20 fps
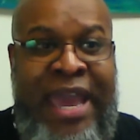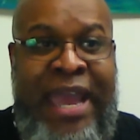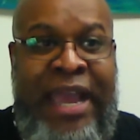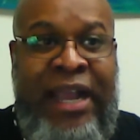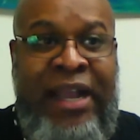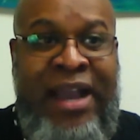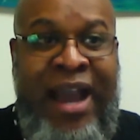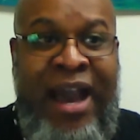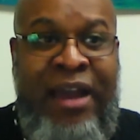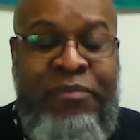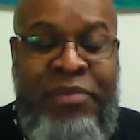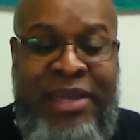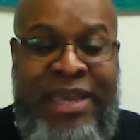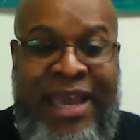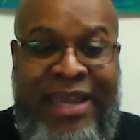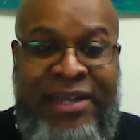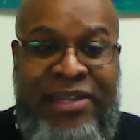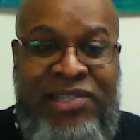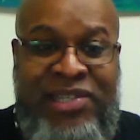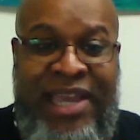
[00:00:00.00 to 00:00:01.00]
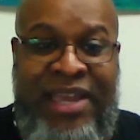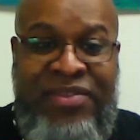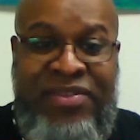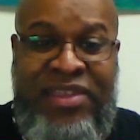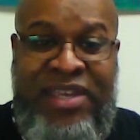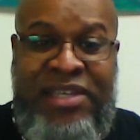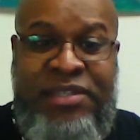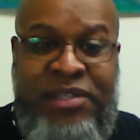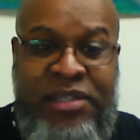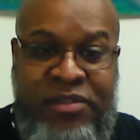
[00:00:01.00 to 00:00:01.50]
God began to say,
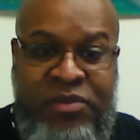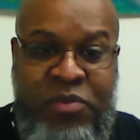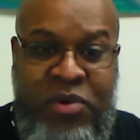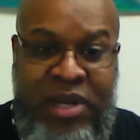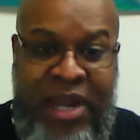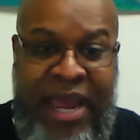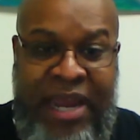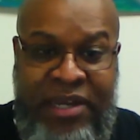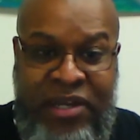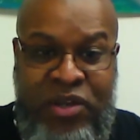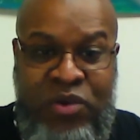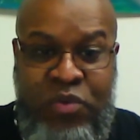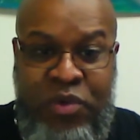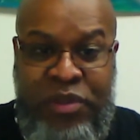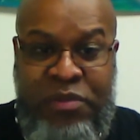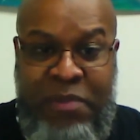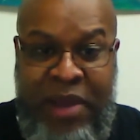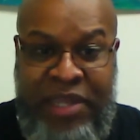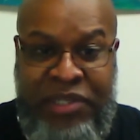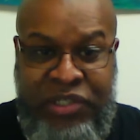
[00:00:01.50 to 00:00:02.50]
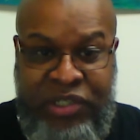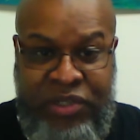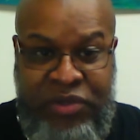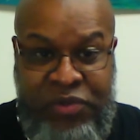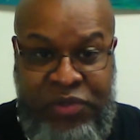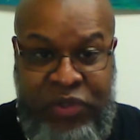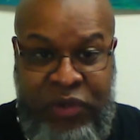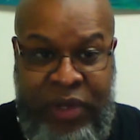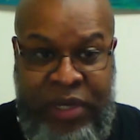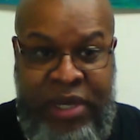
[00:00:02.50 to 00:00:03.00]
this is what I do with my
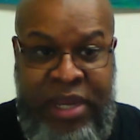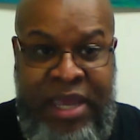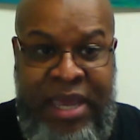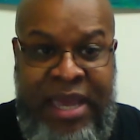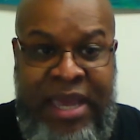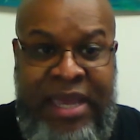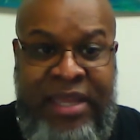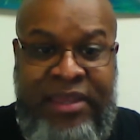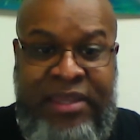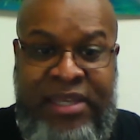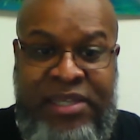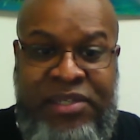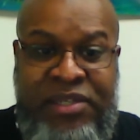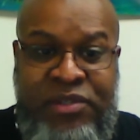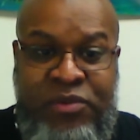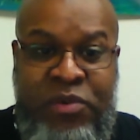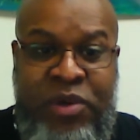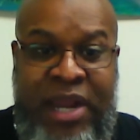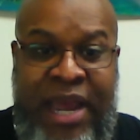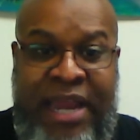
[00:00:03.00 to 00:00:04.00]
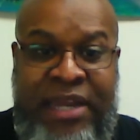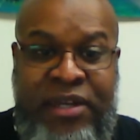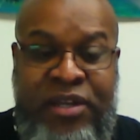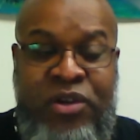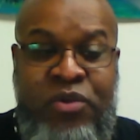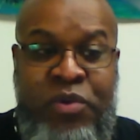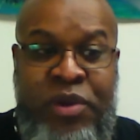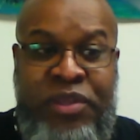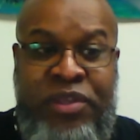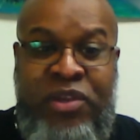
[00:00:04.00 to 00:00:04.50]
children. This is what I
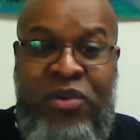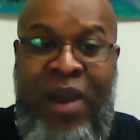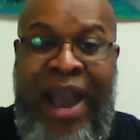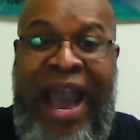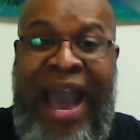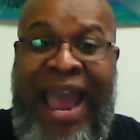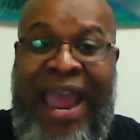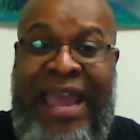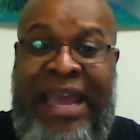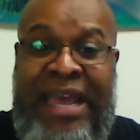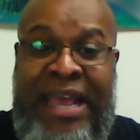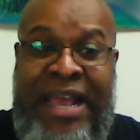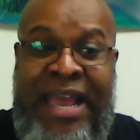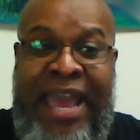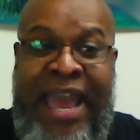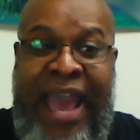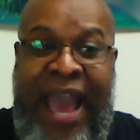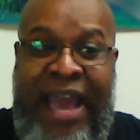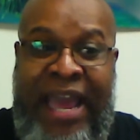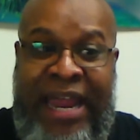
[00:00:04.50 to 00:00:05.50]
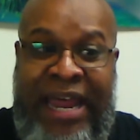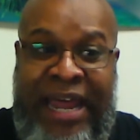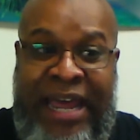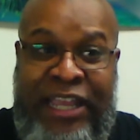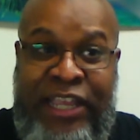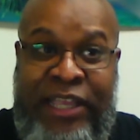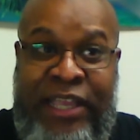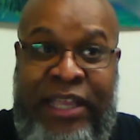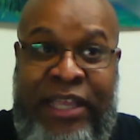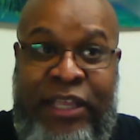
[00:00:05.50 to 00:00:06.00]
do with you. I
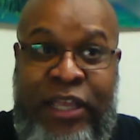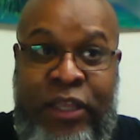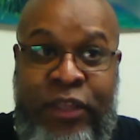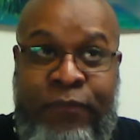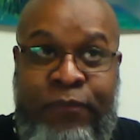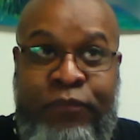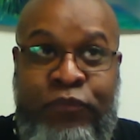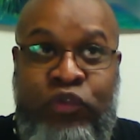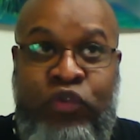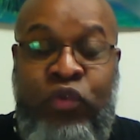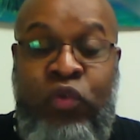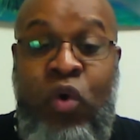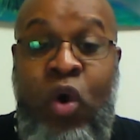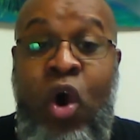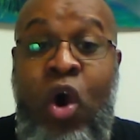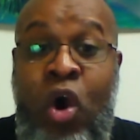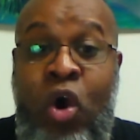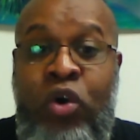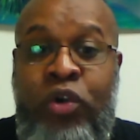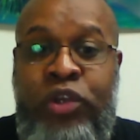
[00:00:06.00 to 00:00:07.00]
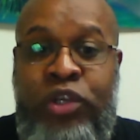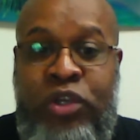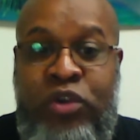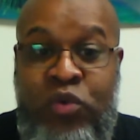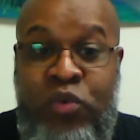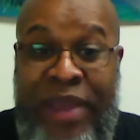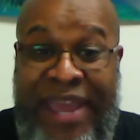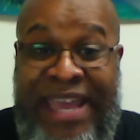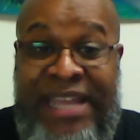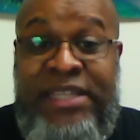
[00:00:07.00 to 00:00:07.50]
draw
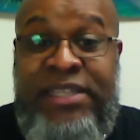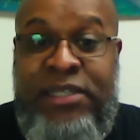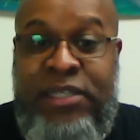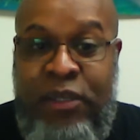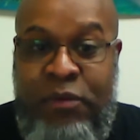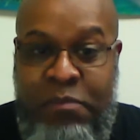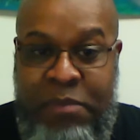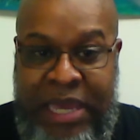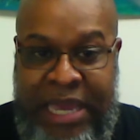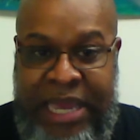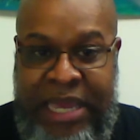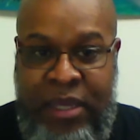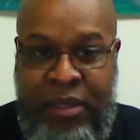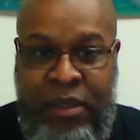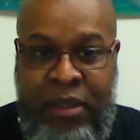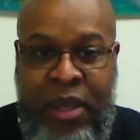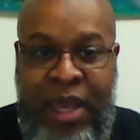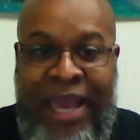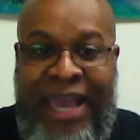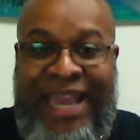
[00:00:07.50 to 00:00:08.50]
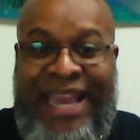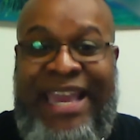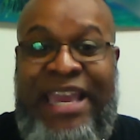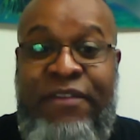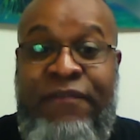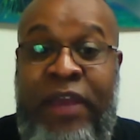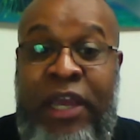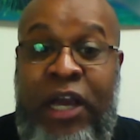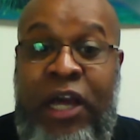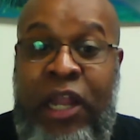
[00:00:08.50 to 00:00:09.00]
you into me
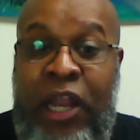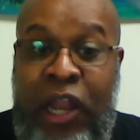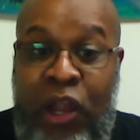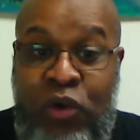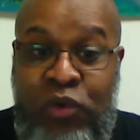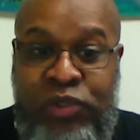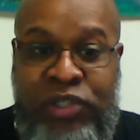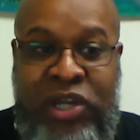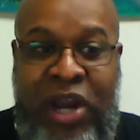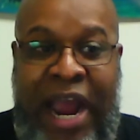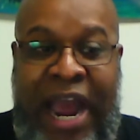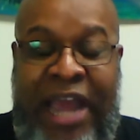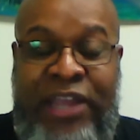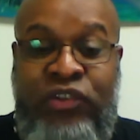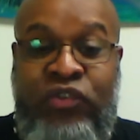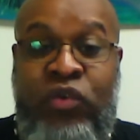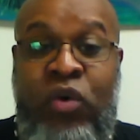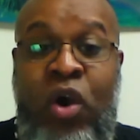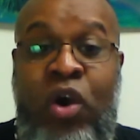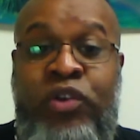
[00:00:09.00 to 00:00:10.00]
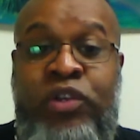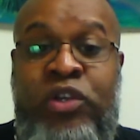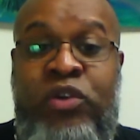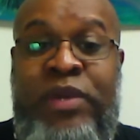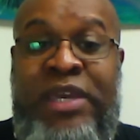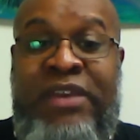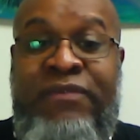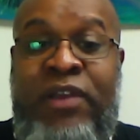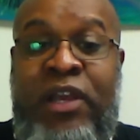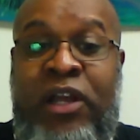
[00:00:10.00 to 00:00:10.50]
even closer. I draw you
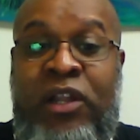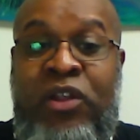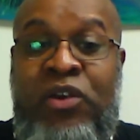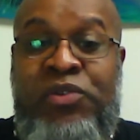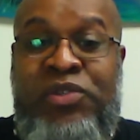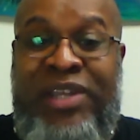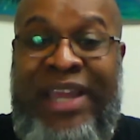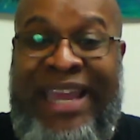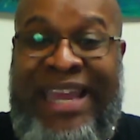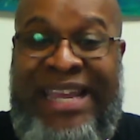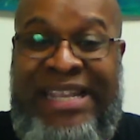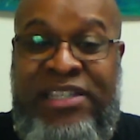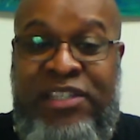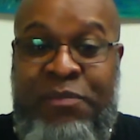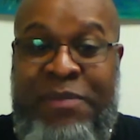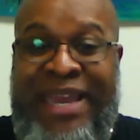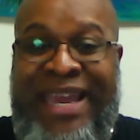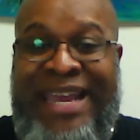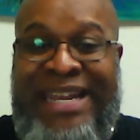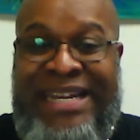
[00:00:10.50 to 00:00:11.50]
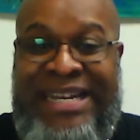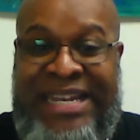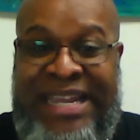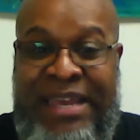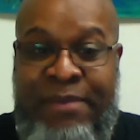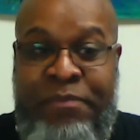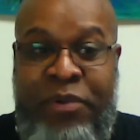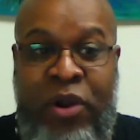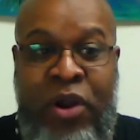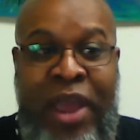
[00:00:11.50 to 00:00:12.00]
even closer into me and
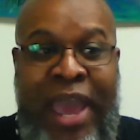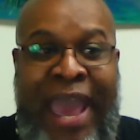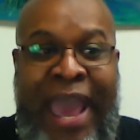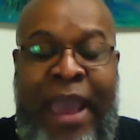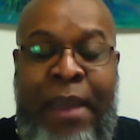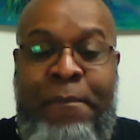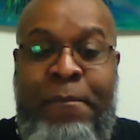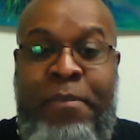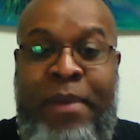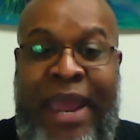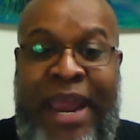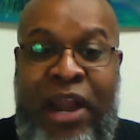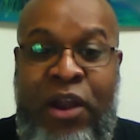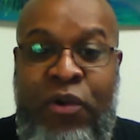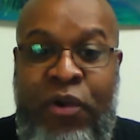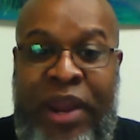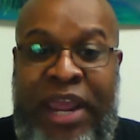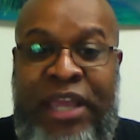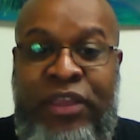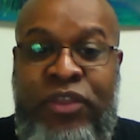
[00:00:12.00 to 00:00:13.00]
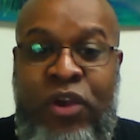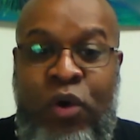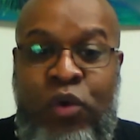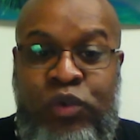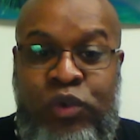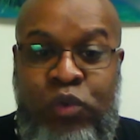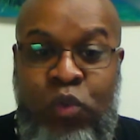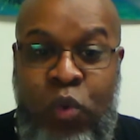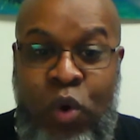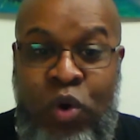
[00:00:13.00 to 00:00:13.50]
deeper, bearing
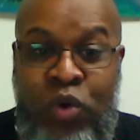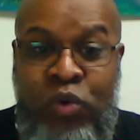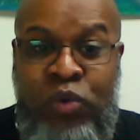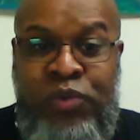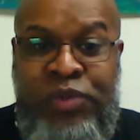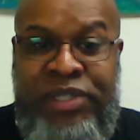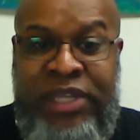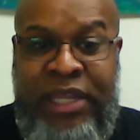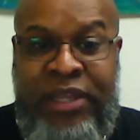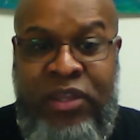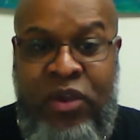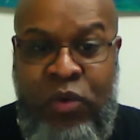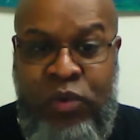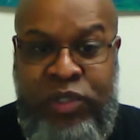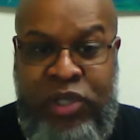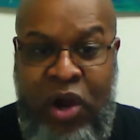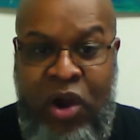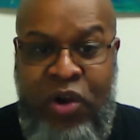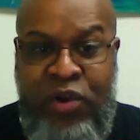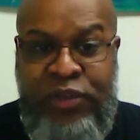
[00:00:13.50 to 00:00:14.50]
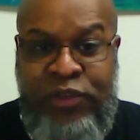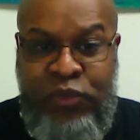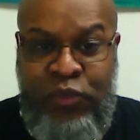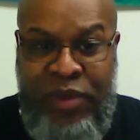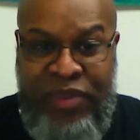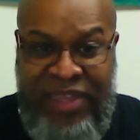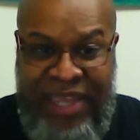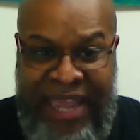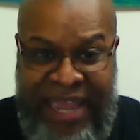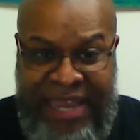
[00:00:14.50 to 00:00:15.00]
those wounds and those hurts
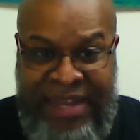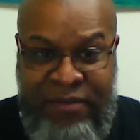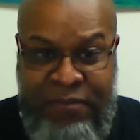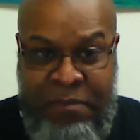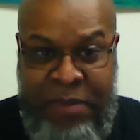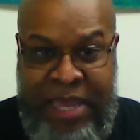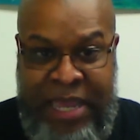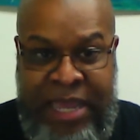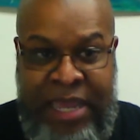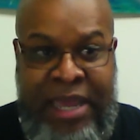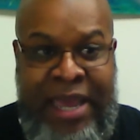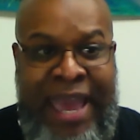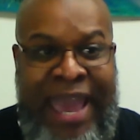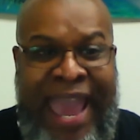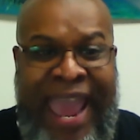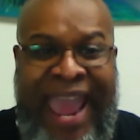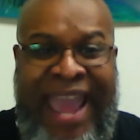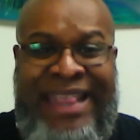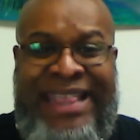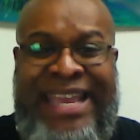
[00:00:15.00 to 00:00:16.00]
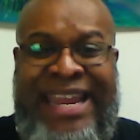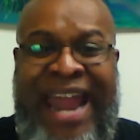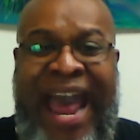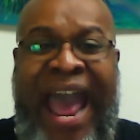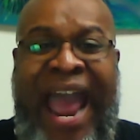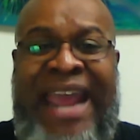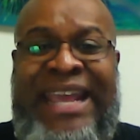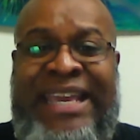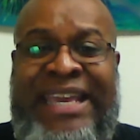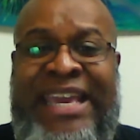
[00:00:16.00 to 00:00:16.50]
within me. And then
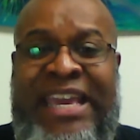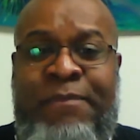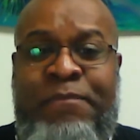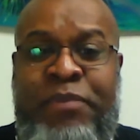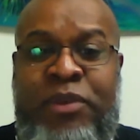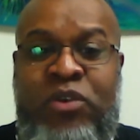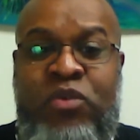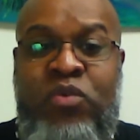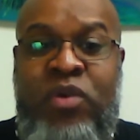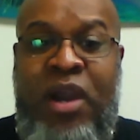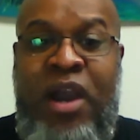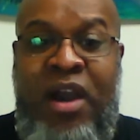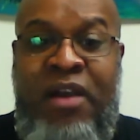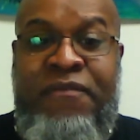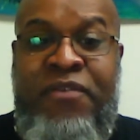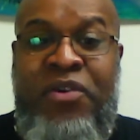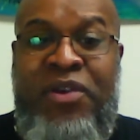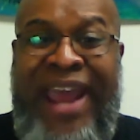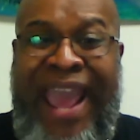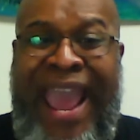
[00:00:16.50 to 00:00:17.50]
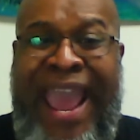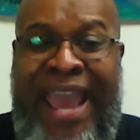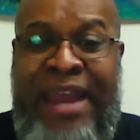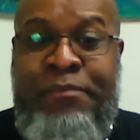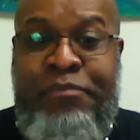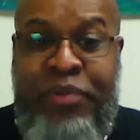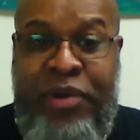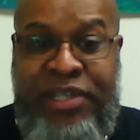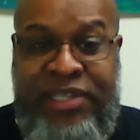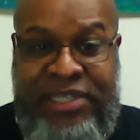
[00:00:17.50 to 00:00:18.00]
I keep you covered
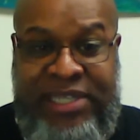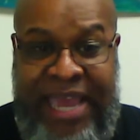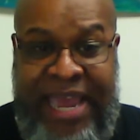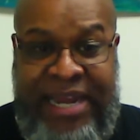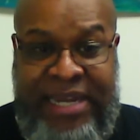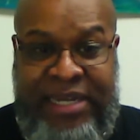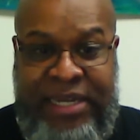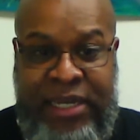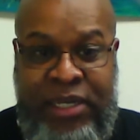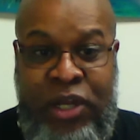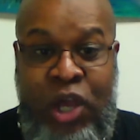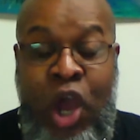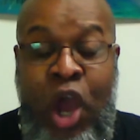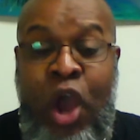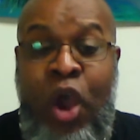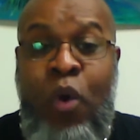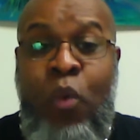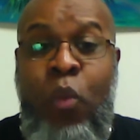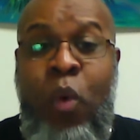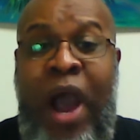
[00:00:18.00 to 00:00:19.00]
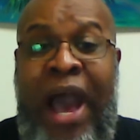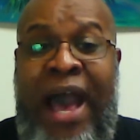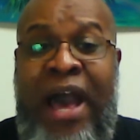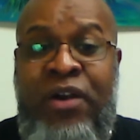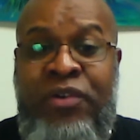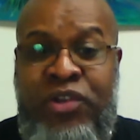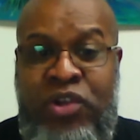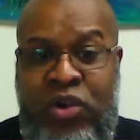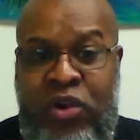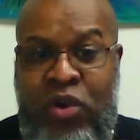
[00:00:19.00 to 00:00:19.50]
and protected
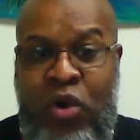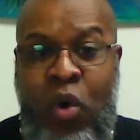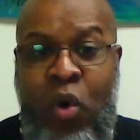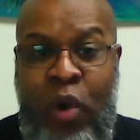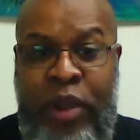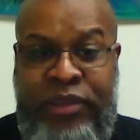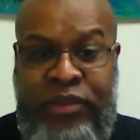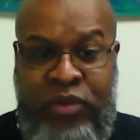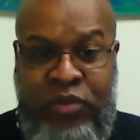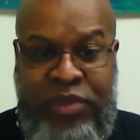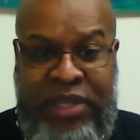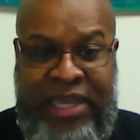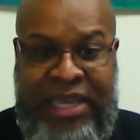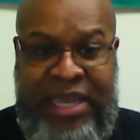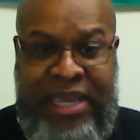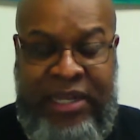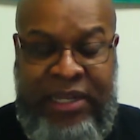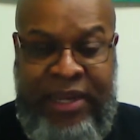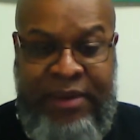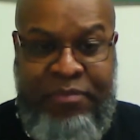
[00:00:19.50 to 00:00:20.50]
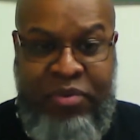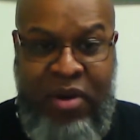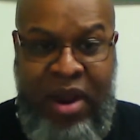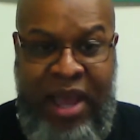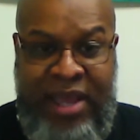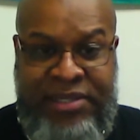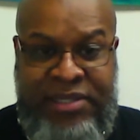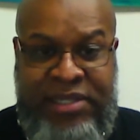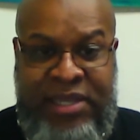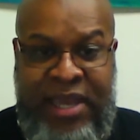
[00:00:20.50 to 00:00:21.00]
while you're going through the healing
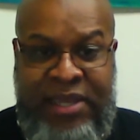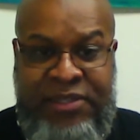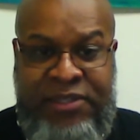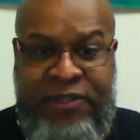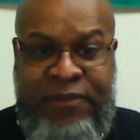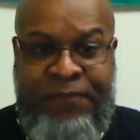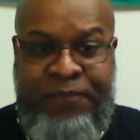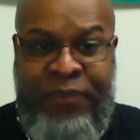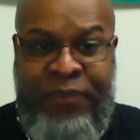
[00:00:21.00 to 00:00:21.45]
process.